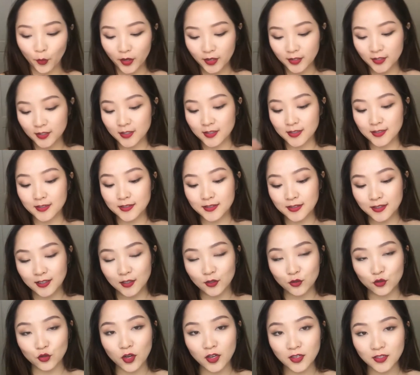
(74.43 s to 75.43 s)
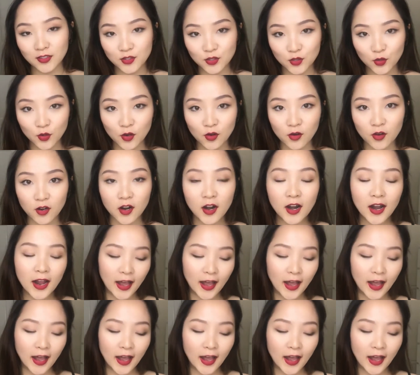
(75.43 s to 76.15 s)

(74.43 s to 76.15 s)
which is the drugstore